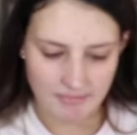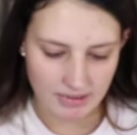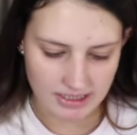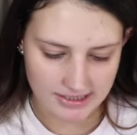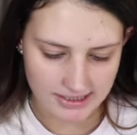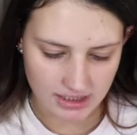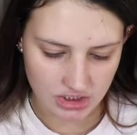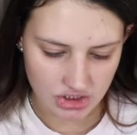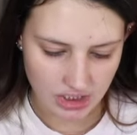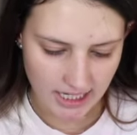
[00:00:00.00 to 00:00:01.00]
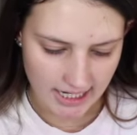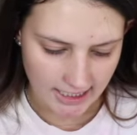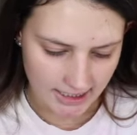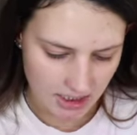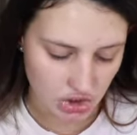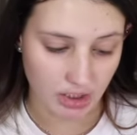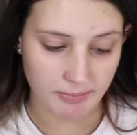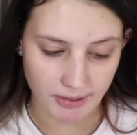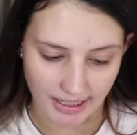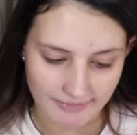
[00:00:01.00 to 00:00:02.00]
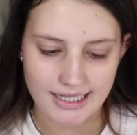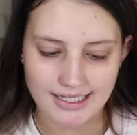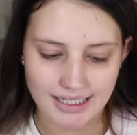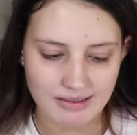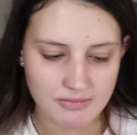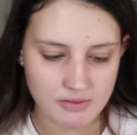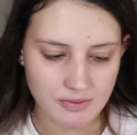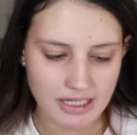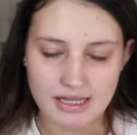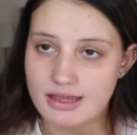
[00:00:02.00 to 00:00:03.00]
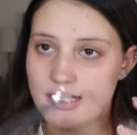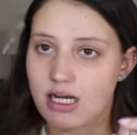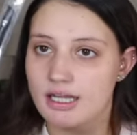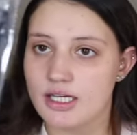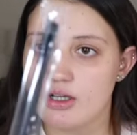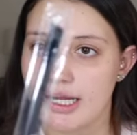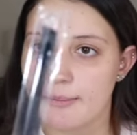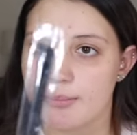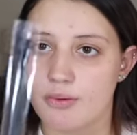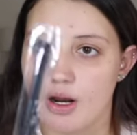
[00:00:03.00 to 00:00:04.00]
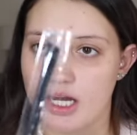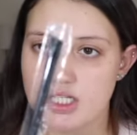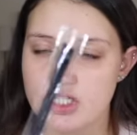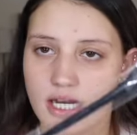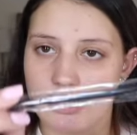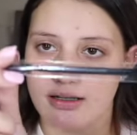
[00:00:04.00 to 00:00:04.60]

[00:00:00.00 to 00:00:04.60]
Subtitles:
This is in the shade dark brunette, and it comes with a little like brush and